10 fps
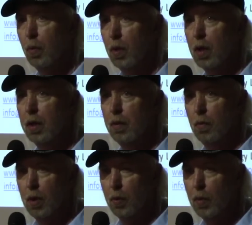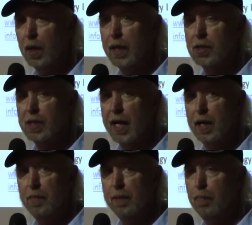we're really
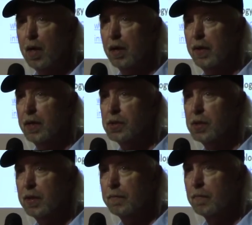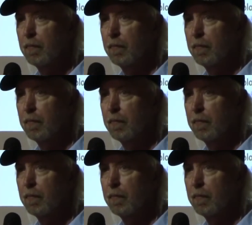excited to be part of this,